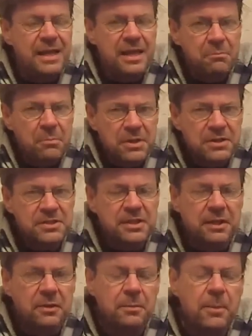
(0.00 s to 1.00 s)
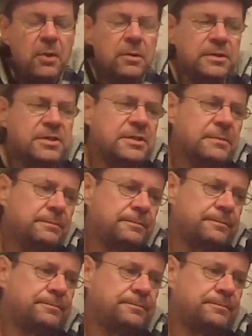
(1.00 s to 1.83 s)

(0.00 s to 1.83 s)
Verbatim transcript: name single malts.